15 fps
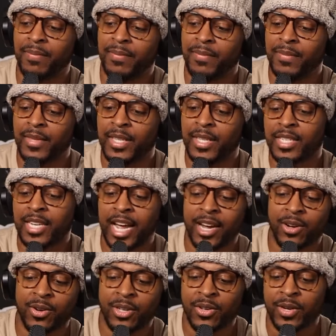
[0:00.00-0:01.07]
this
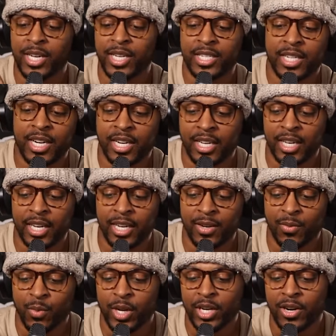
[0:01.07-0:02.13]
cycle you get stuck in
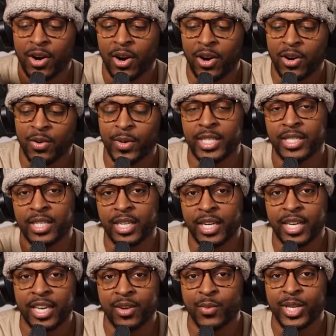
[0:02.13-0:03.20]
when you're always
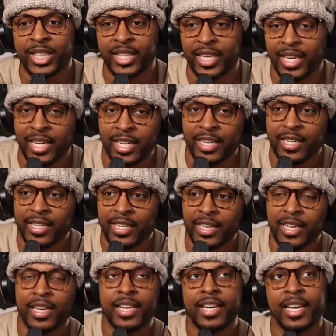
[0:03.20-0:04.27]
looking within,
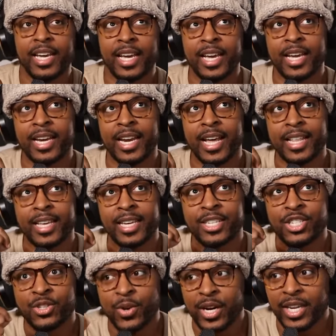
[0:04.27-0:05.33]
and I, it's
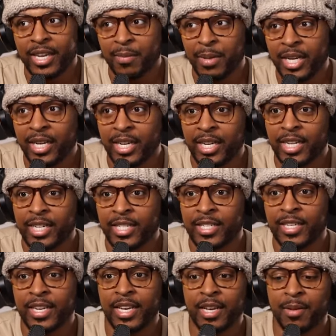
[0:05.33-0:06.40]
tricky because
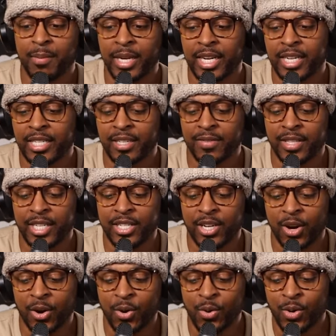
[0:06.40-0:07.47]
because of this
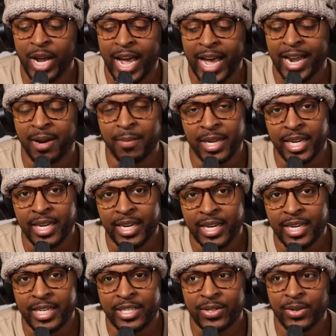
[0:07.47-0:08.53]
old Adam in
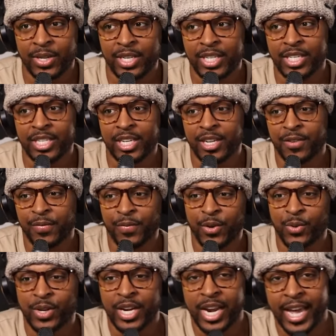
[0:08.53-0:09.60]
us or this sinful
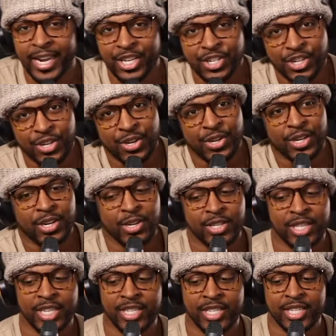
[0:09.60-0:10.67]
nature. There's
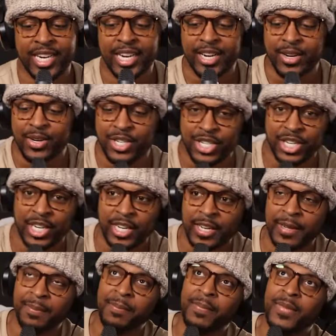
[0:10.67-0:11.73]
this energy
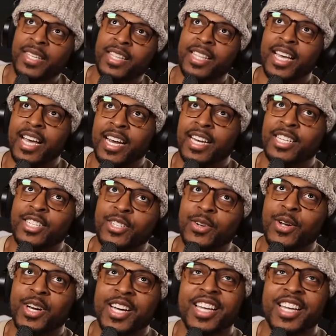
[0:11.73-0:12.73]
that is sort of